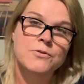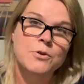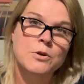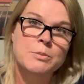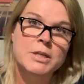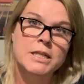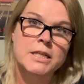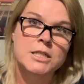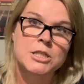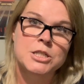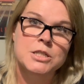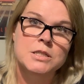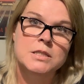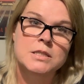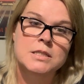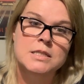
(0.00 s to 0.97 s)

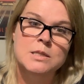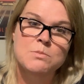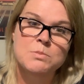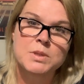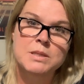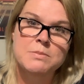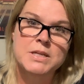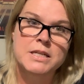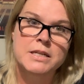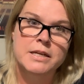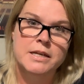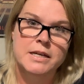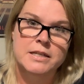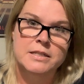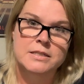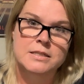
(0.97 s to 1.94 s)
formulations simply
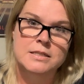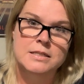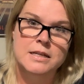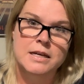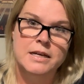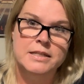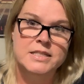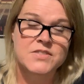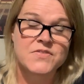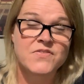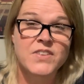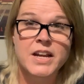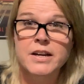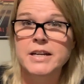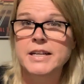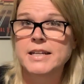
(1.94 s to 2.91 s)
because uh, it's
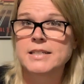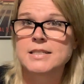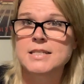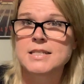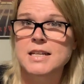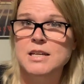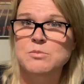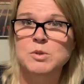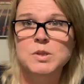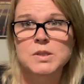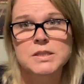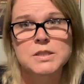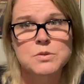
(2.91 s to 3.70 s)
very unstable.